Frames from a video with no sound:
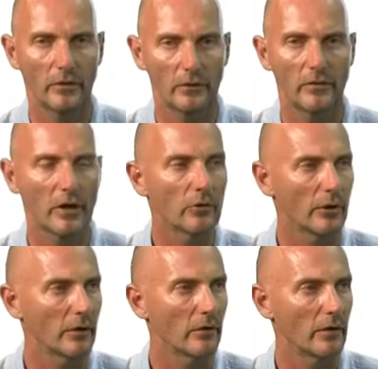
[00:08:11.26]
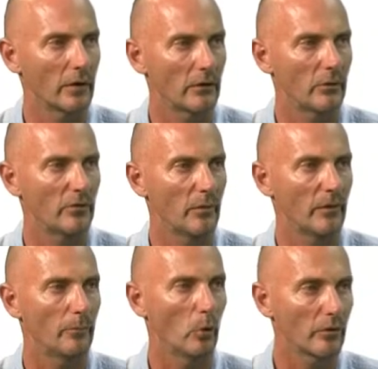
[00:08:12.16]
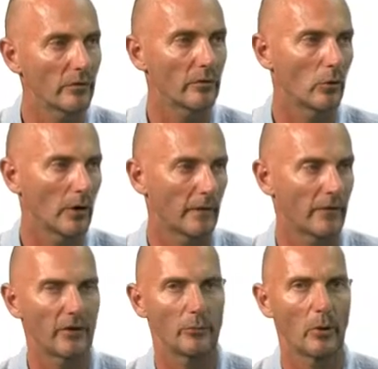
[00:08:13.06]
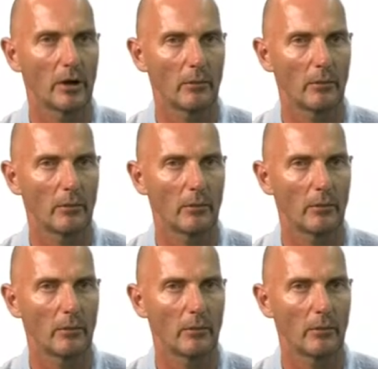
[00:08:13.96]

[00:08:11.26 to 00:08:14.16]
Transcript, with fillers: the secret and said it used to be the bookstore yes. at the very bottom